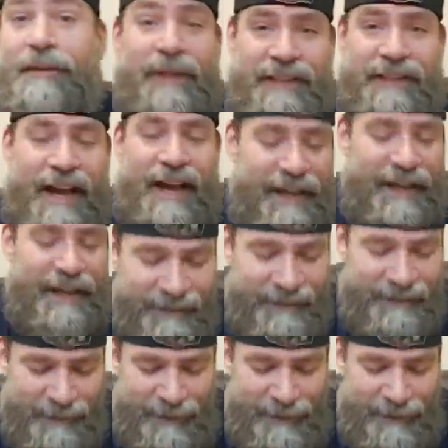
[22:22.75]
ties in his
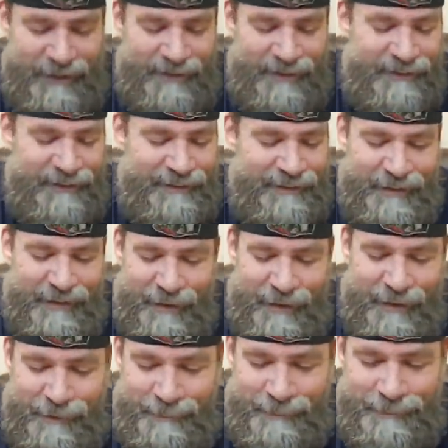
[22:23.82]
beard. That's awesome.